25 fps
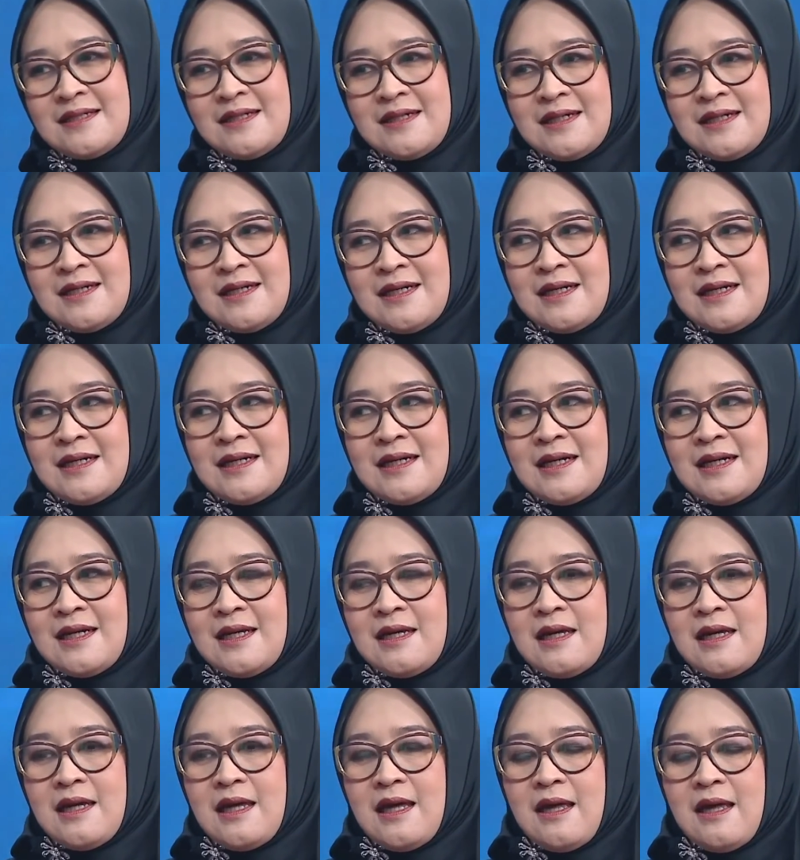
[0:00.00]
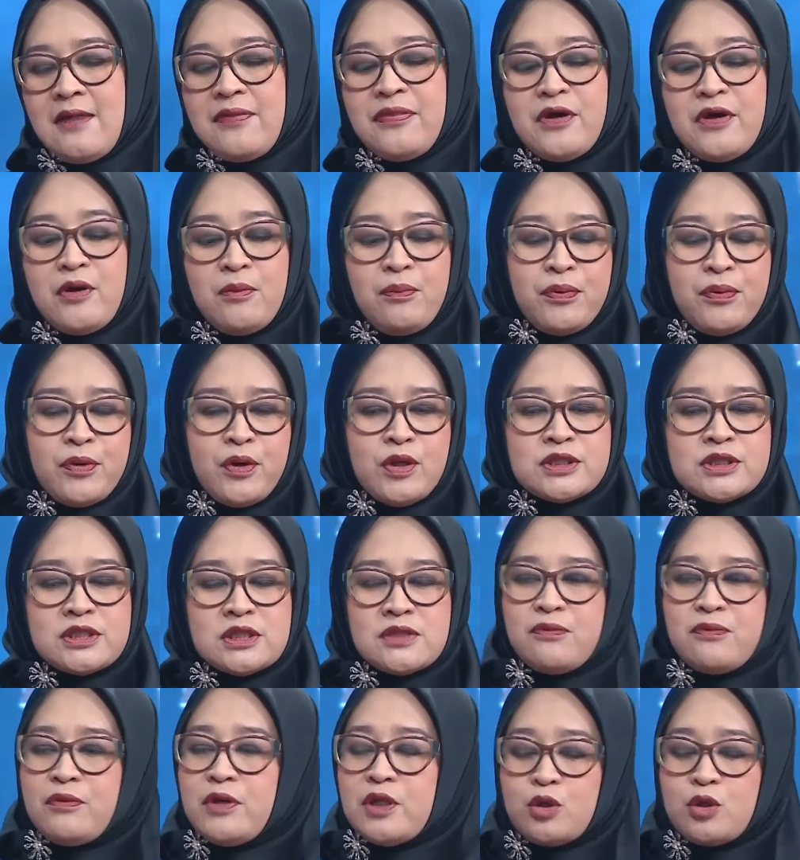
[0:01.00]
And the approach,
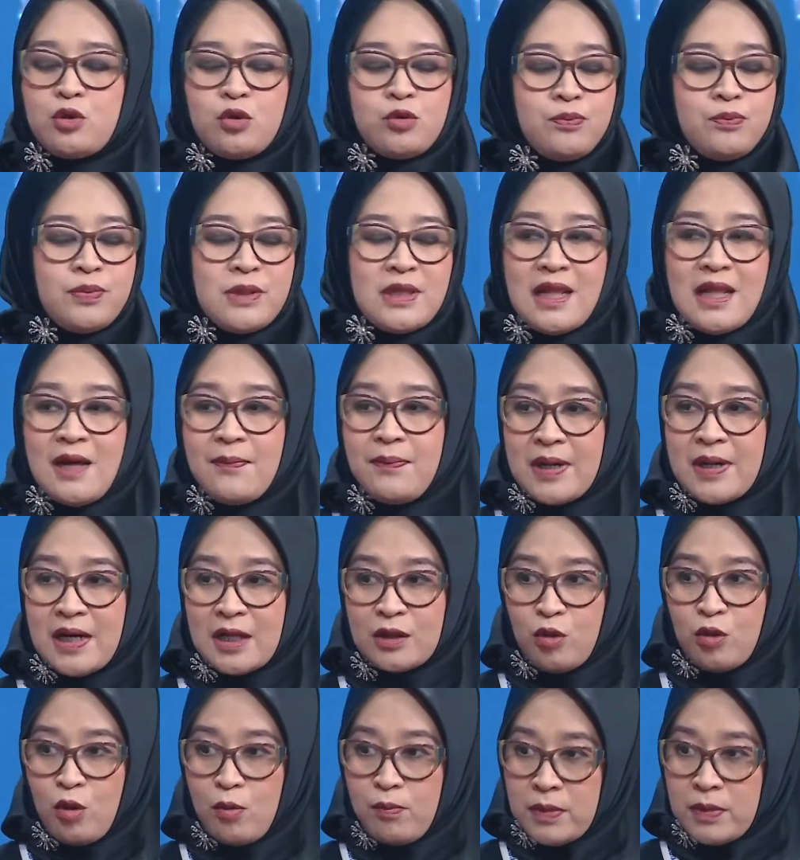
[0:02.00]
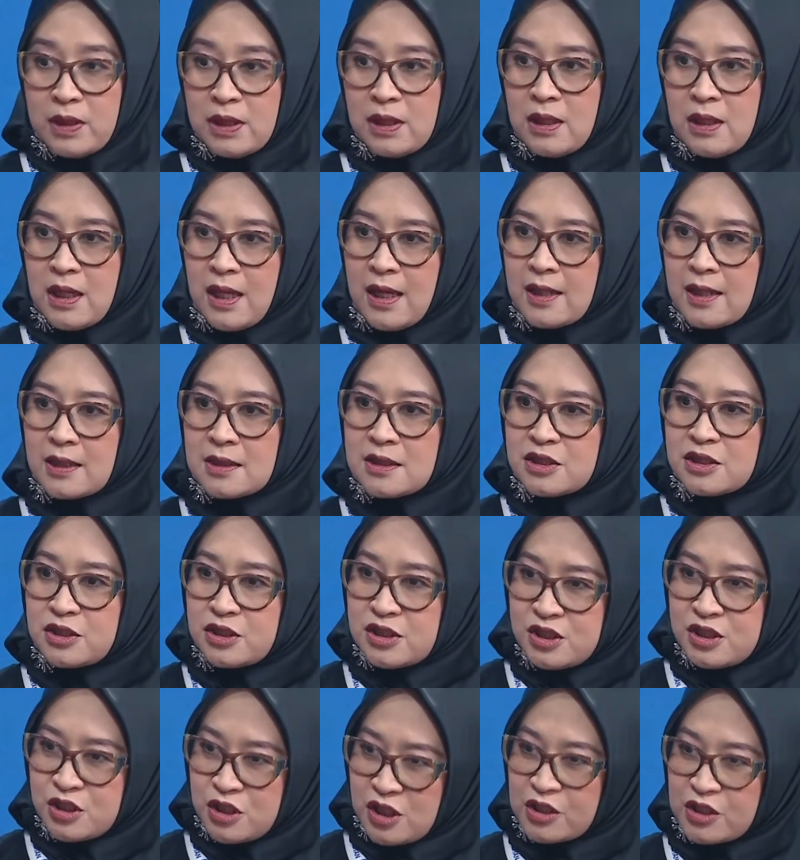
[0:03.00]
it could be laparotomy, like the
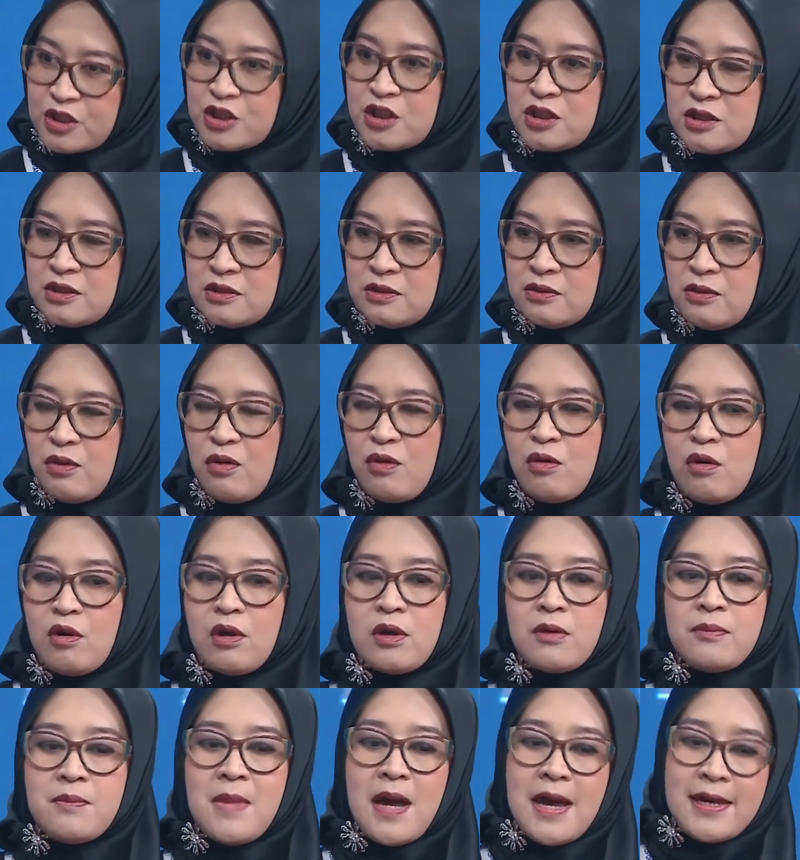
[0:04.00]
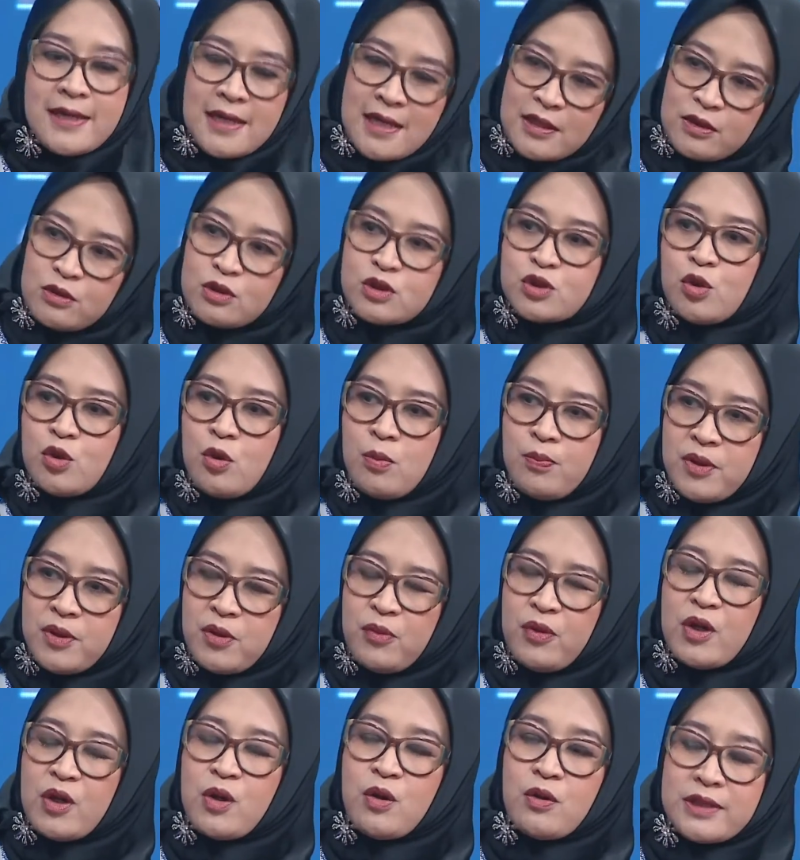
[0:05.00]
C-section, or by endoscopy,
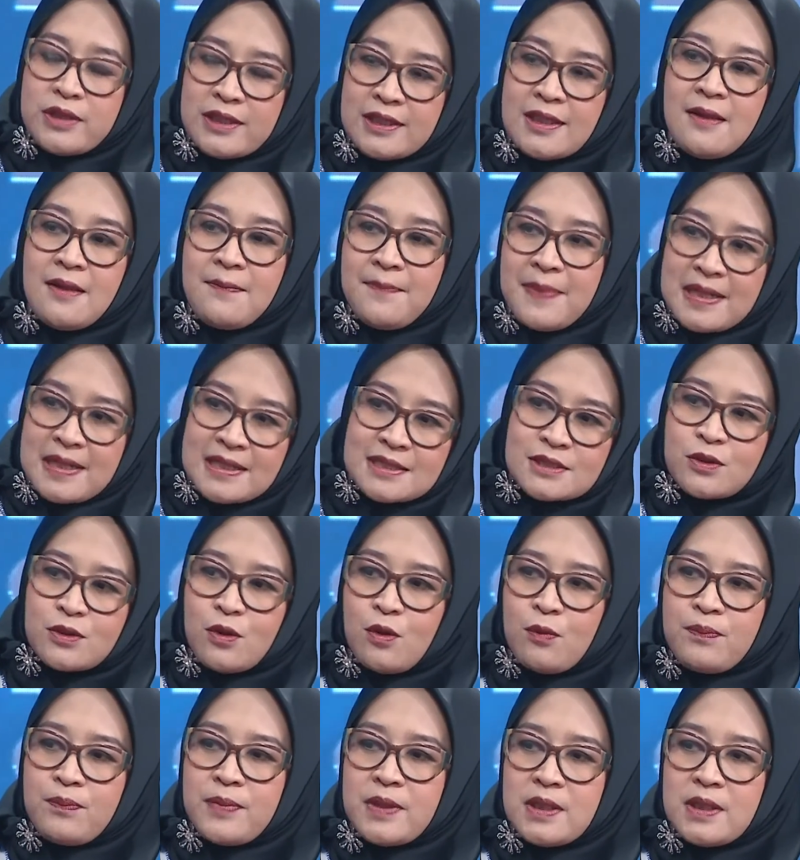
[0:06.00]
we call it laparoscopy.